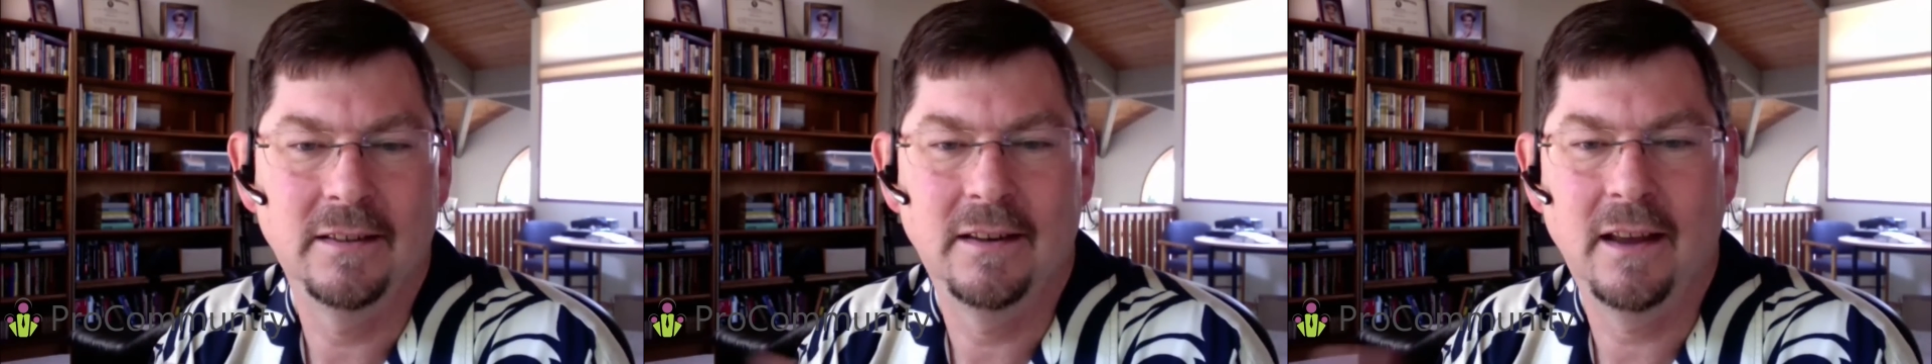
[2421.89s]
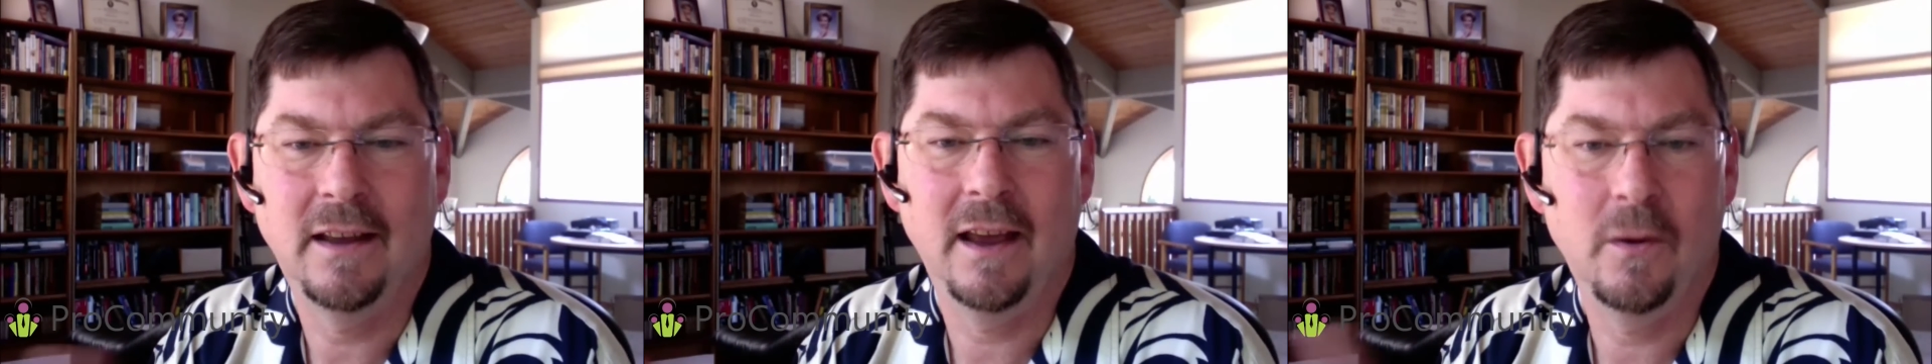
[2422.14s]

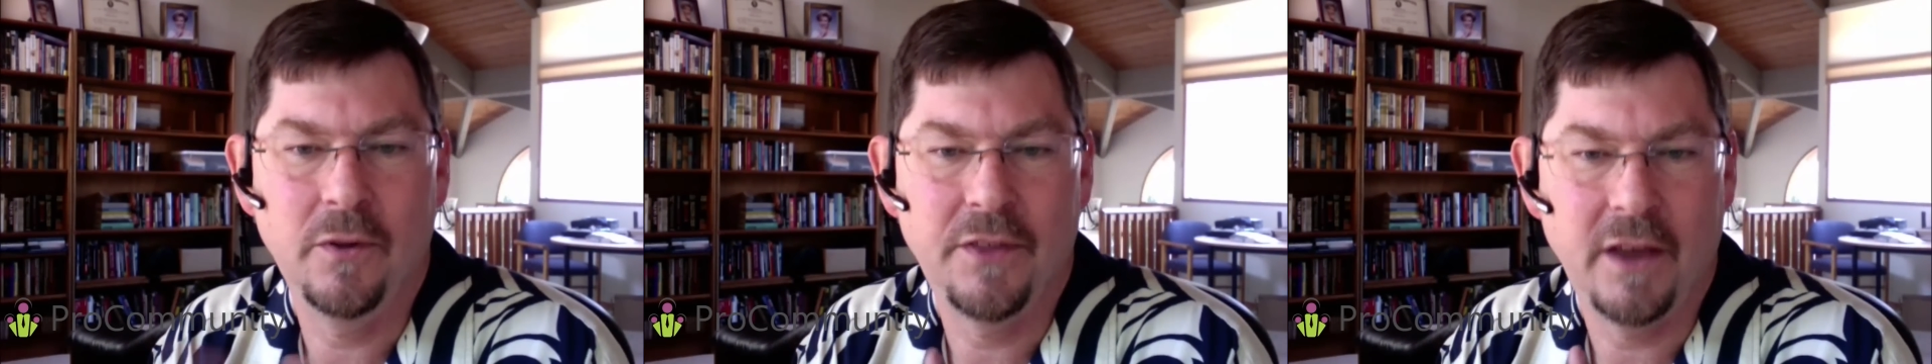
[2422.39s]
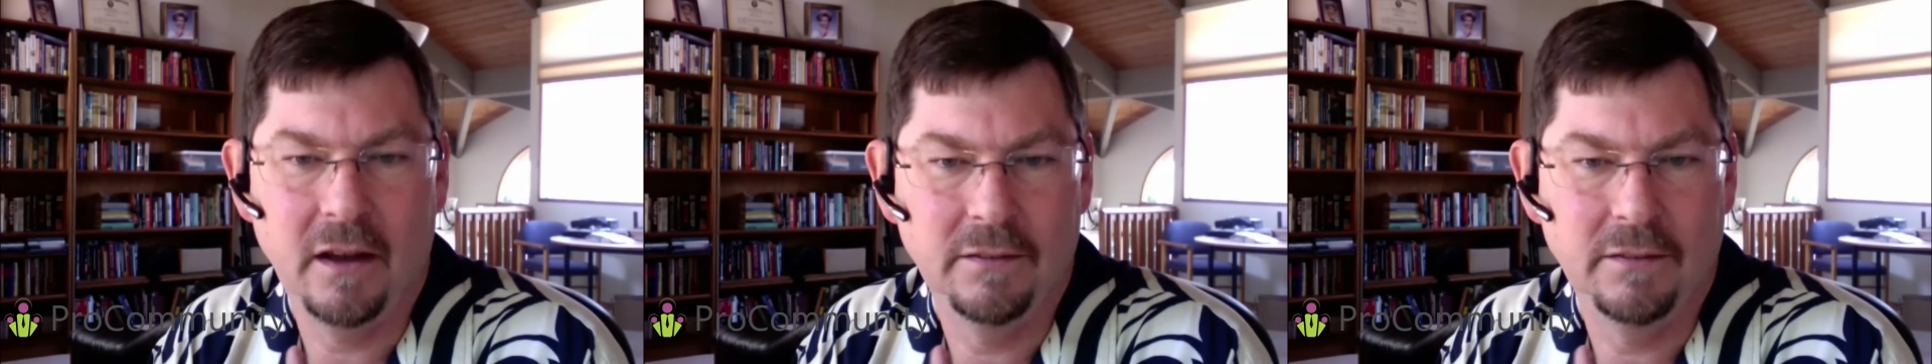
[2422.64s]
today
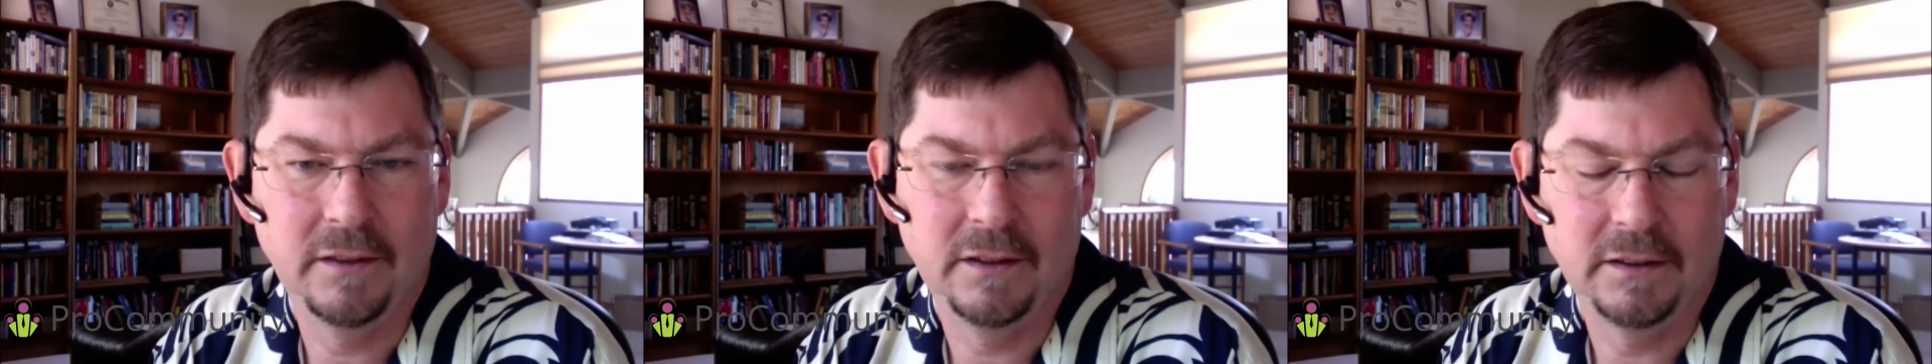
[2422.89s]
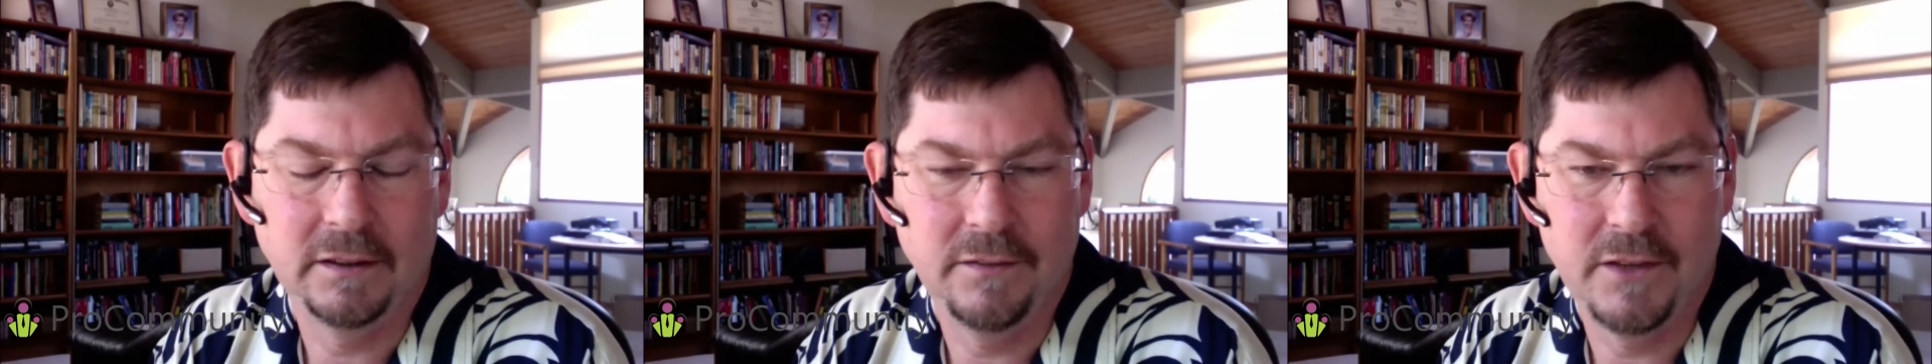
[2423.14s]
without
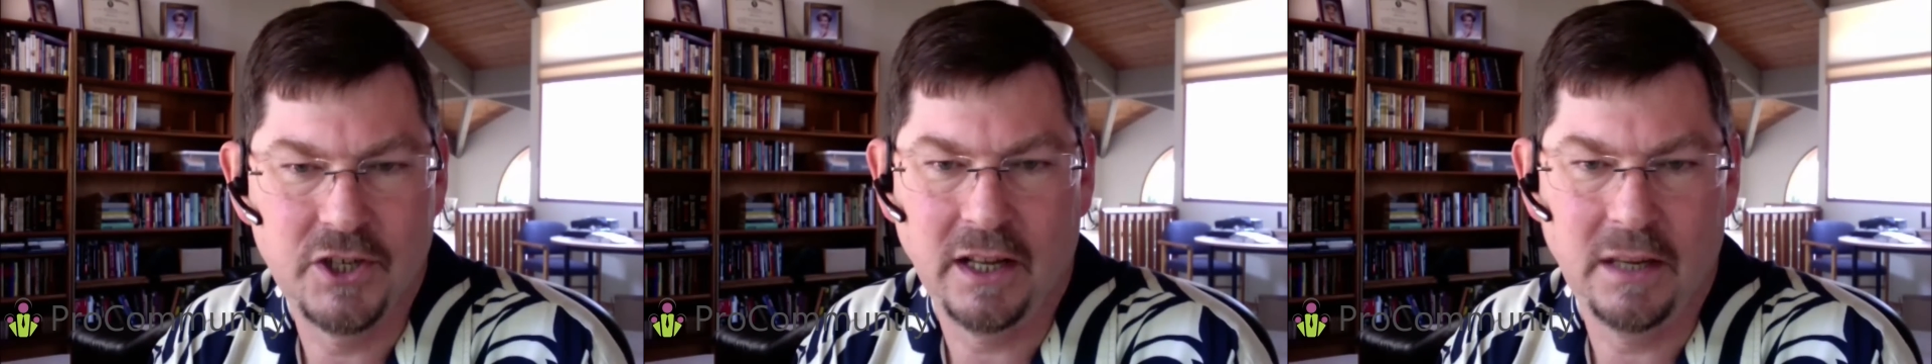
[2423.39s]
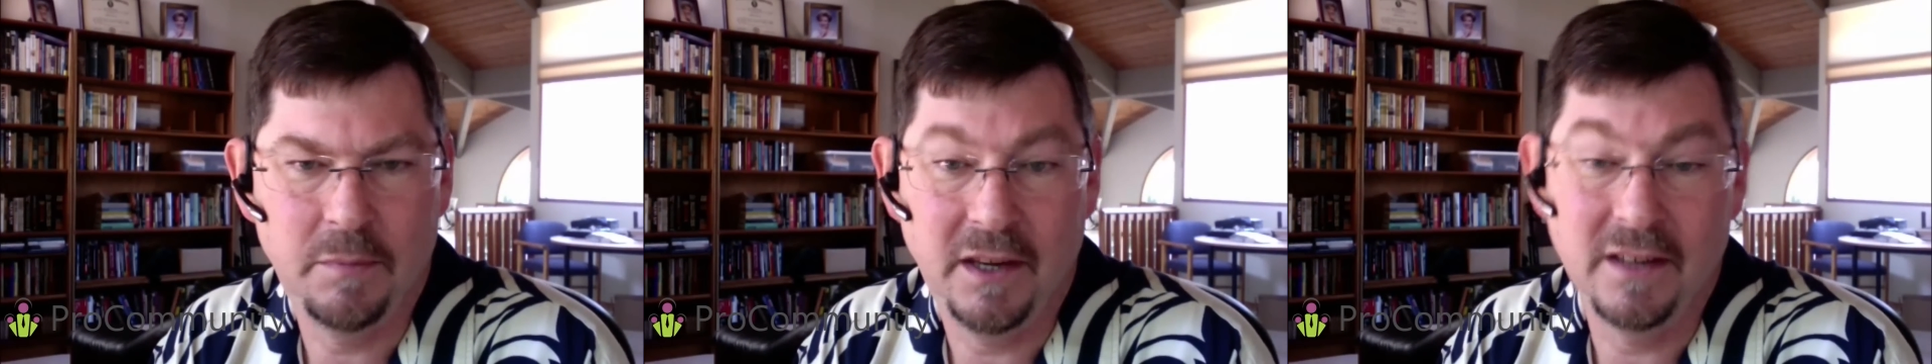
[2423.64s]
the
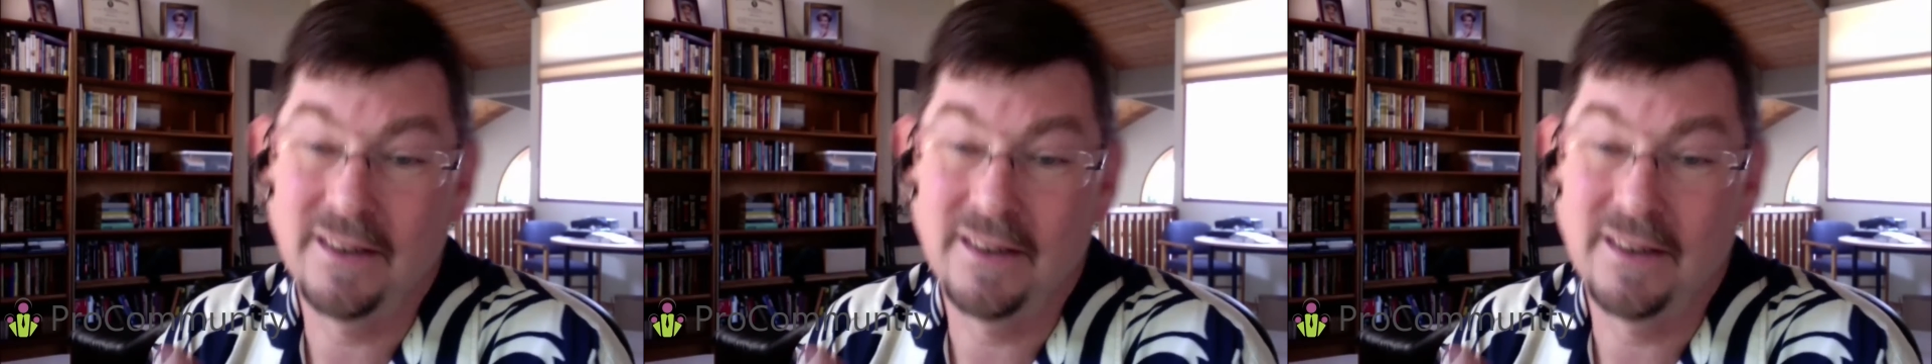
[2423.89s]
jelly beans,